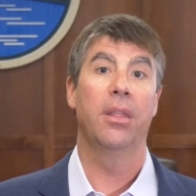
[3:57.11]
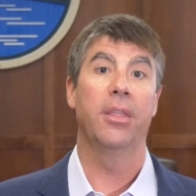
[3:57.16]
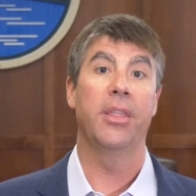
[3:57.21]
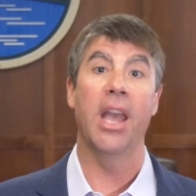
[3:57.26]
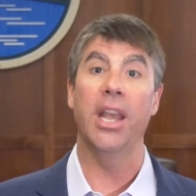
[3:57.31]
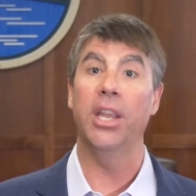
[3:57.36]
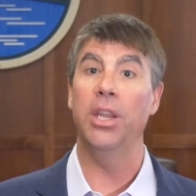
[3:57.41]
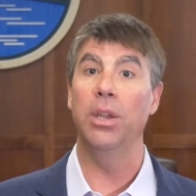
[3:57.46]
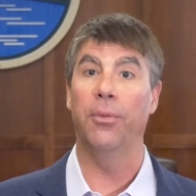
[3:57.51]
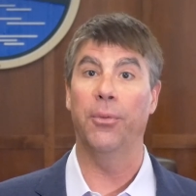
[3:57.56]

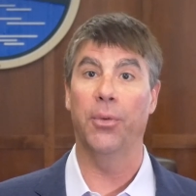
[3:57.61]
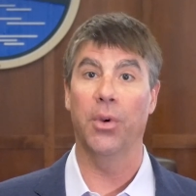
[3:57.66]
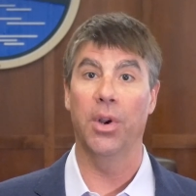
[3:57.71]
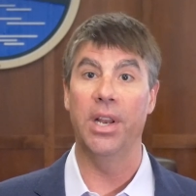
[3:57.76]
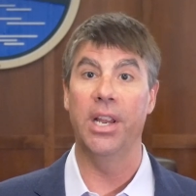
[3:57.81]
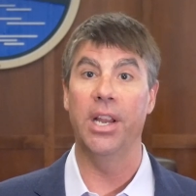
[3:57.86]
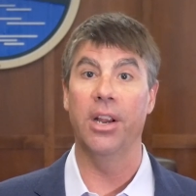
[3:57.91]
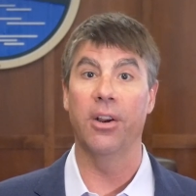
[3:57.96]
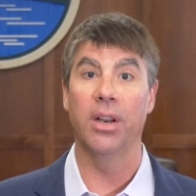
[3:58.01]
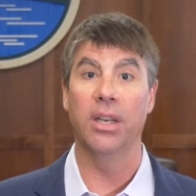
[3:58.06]
Thank you for
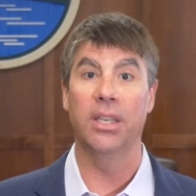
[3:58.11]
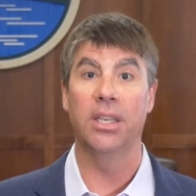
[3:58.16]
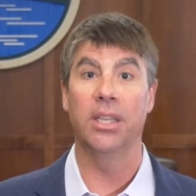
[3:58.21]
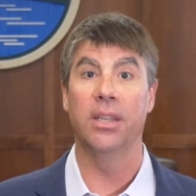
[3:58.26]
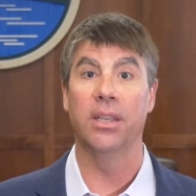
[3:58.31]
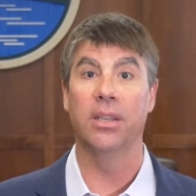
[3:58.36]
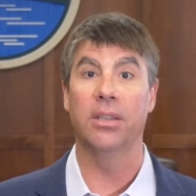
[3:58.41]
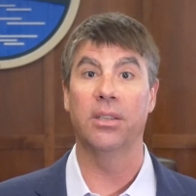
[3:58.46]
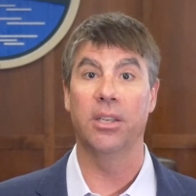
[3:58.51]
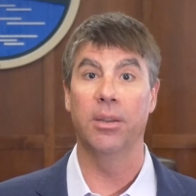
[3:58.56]
adhering to
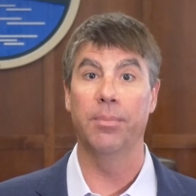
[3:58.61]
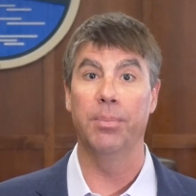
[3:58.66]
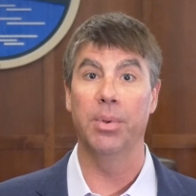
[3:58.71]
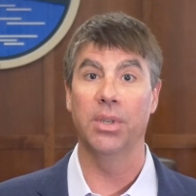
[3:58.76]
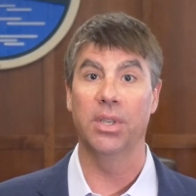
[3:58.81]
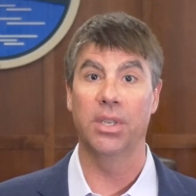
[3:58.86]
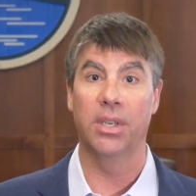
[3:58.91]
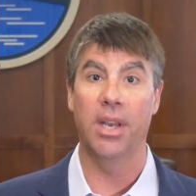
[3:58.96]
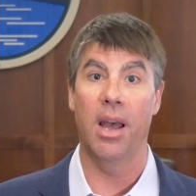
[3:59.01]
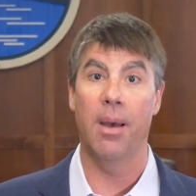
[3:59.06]
this
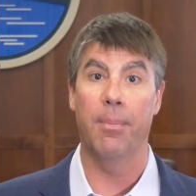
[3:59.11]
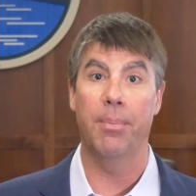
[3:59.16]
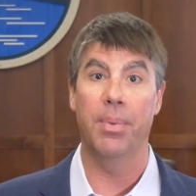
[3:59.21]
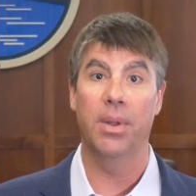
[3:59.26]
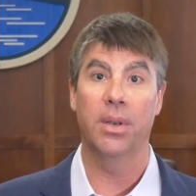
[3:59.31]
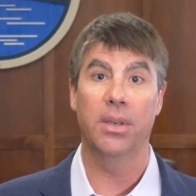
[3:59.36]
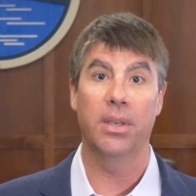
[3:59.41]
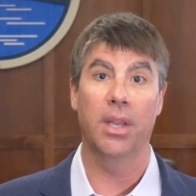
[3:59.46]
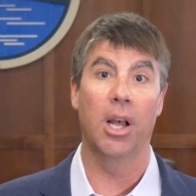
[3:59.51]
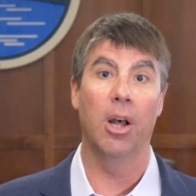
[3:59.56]
simple
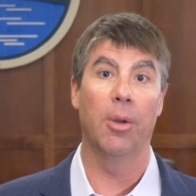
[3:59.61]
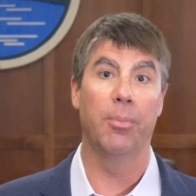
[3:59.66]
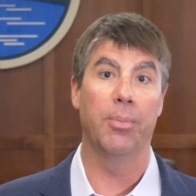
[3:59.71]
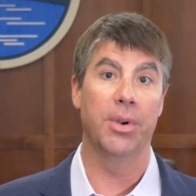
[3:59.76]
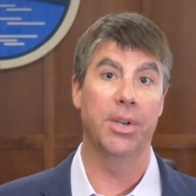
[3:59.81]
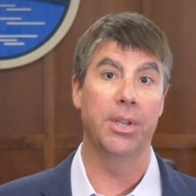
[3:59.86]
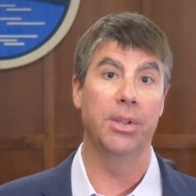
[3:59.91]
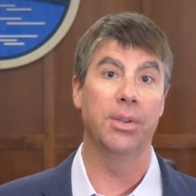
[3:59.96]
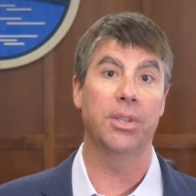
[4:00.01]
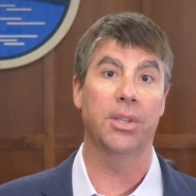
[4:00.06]
step to help
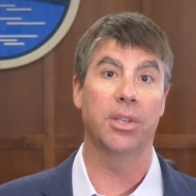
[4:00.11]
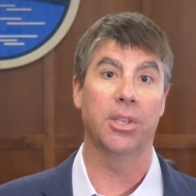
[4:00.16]
reduce